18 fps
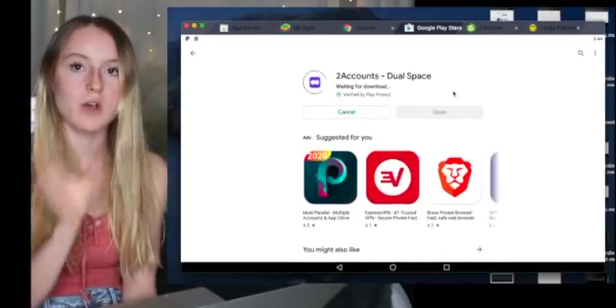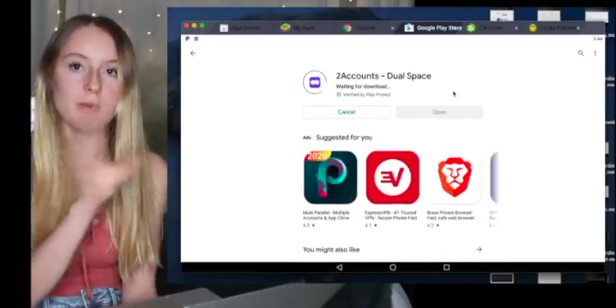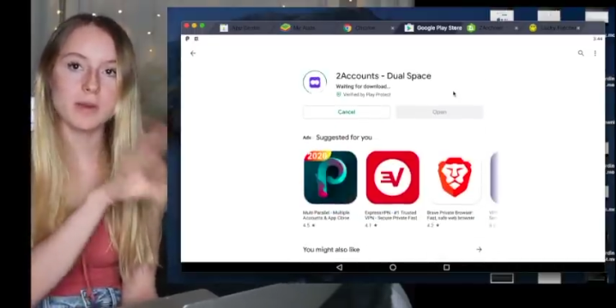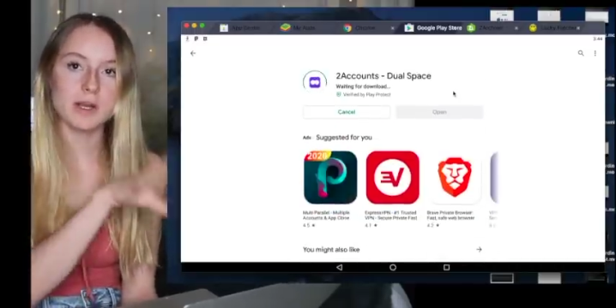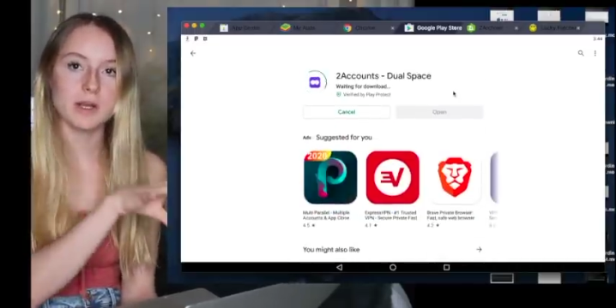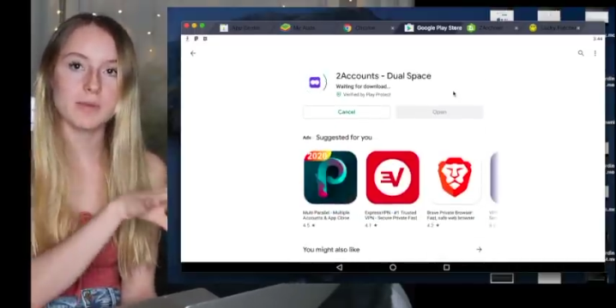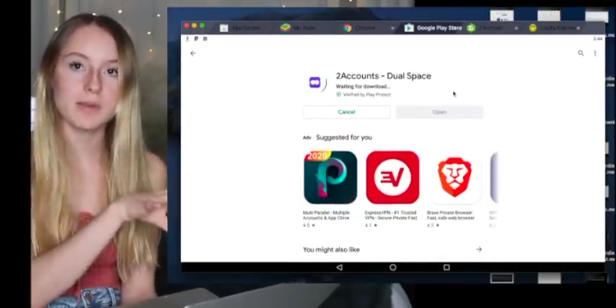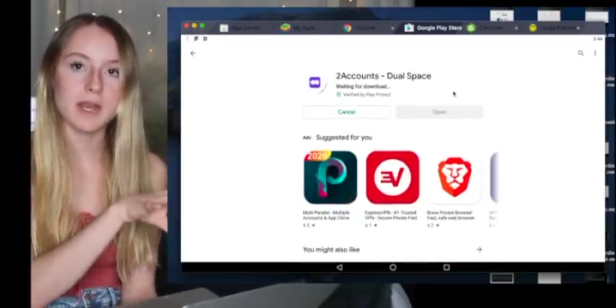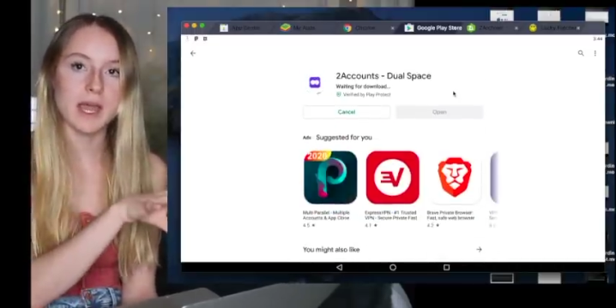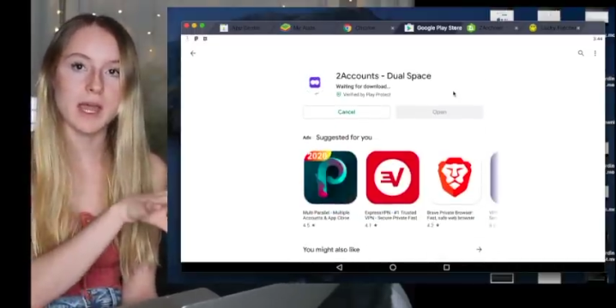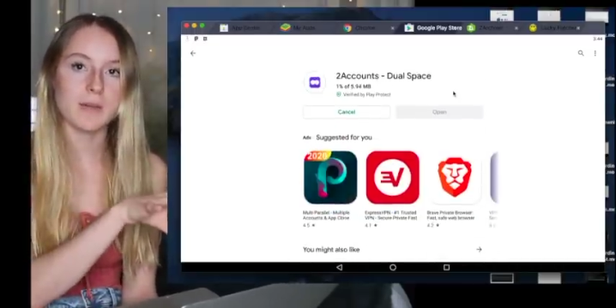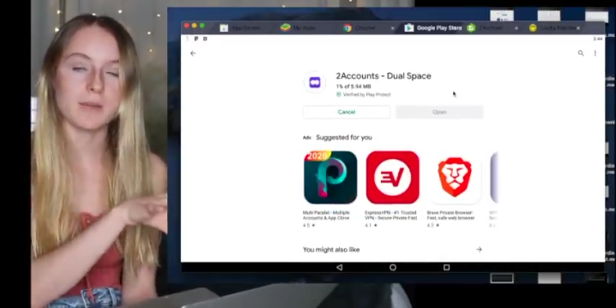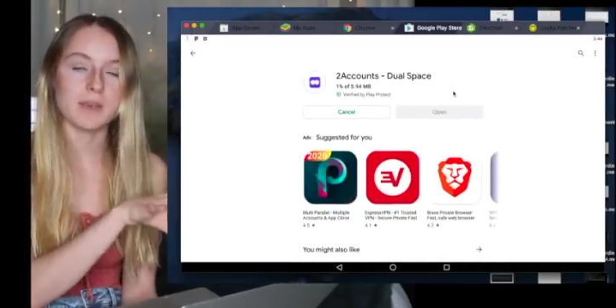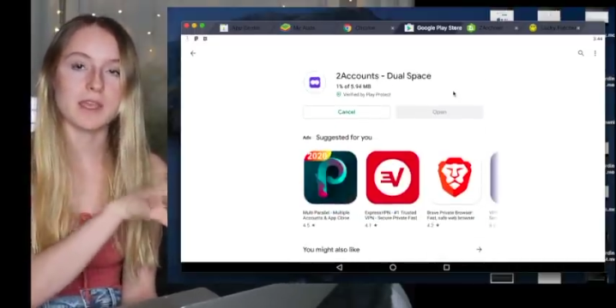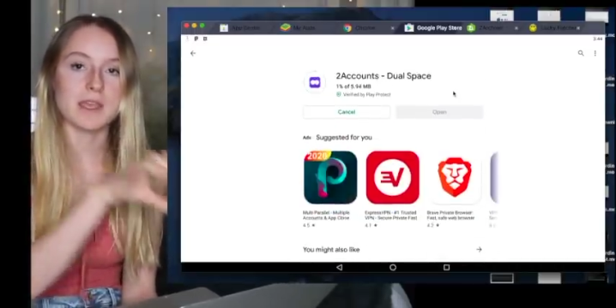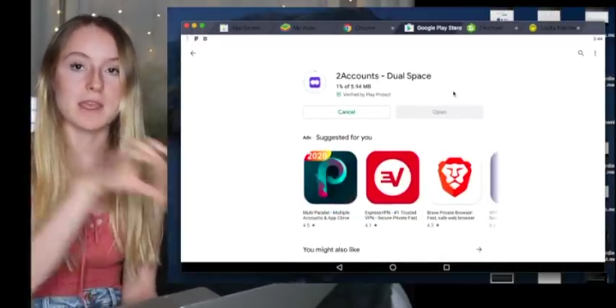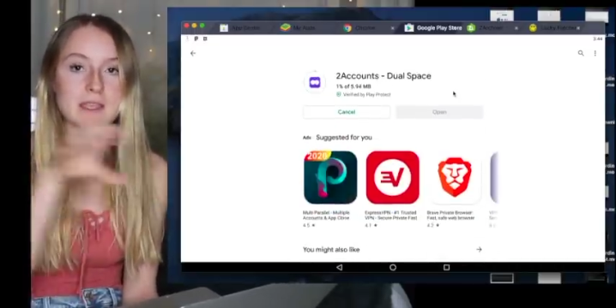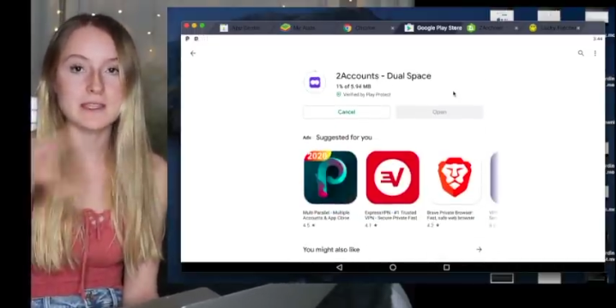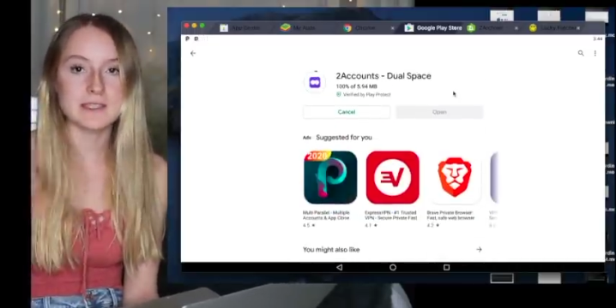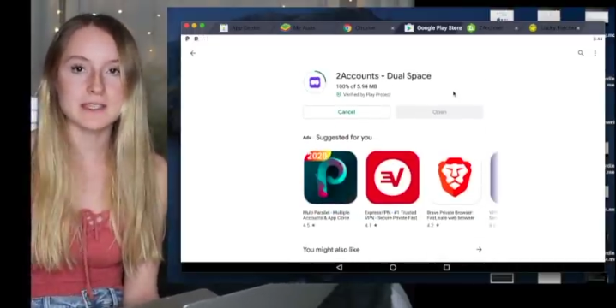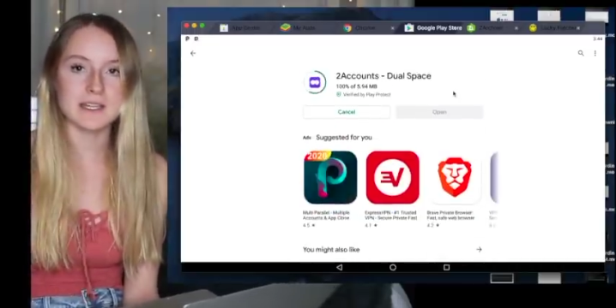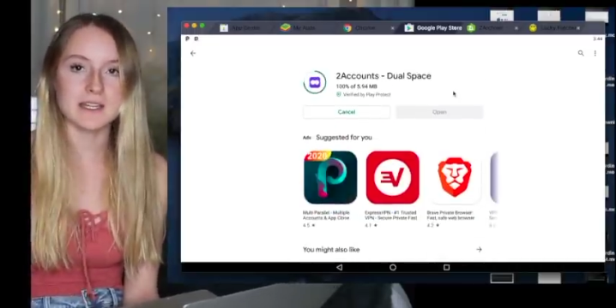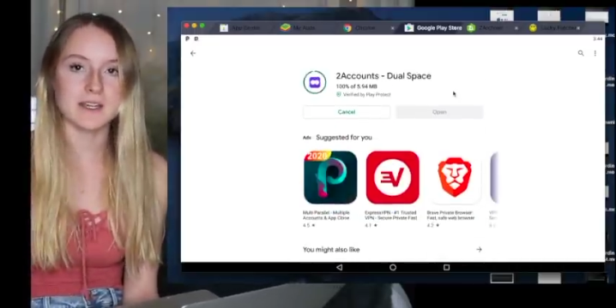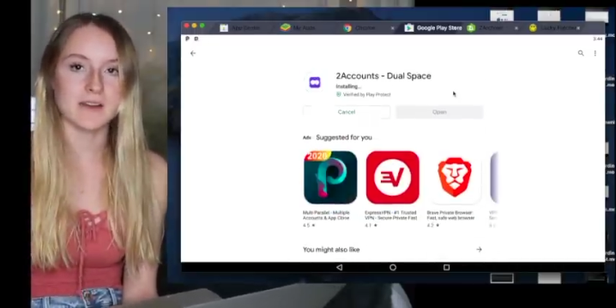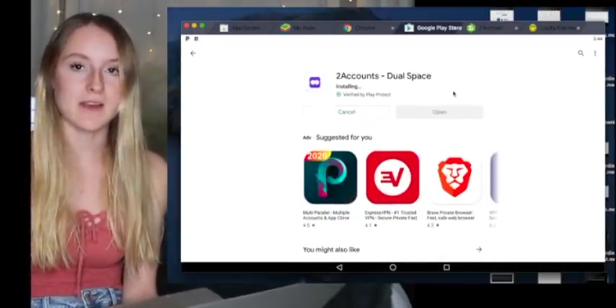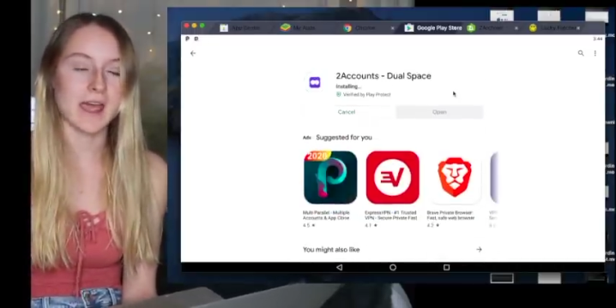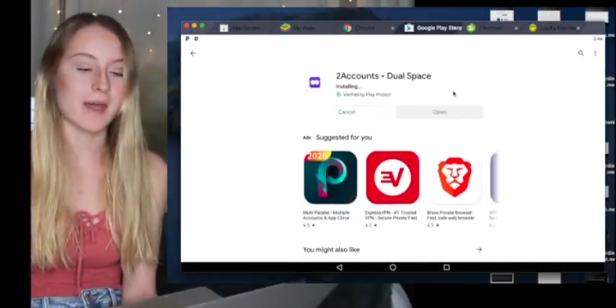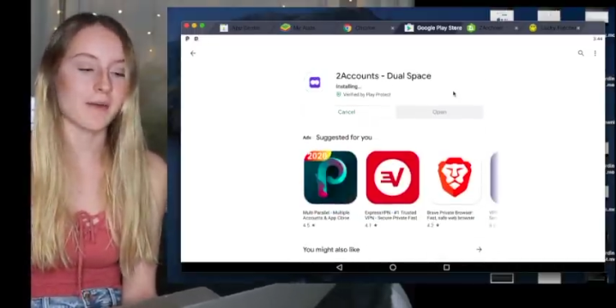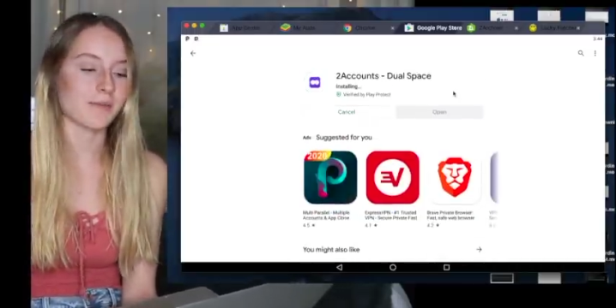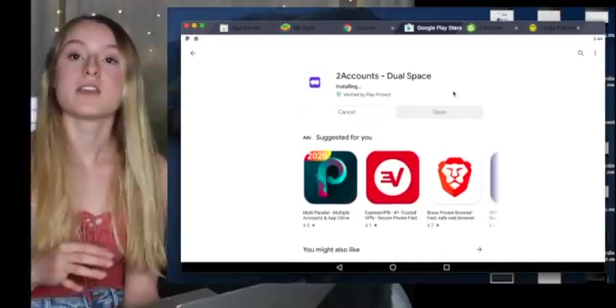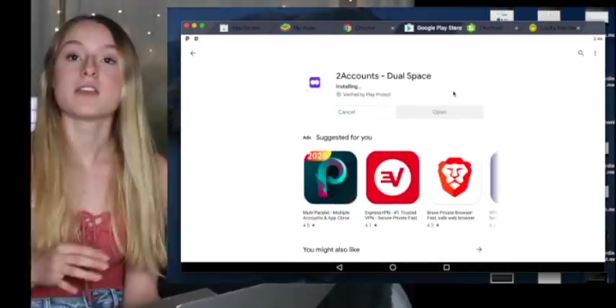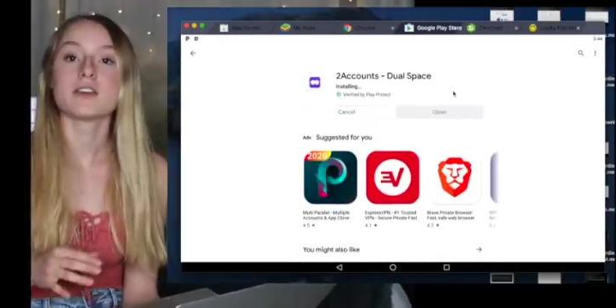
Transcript: open up an app inside an app.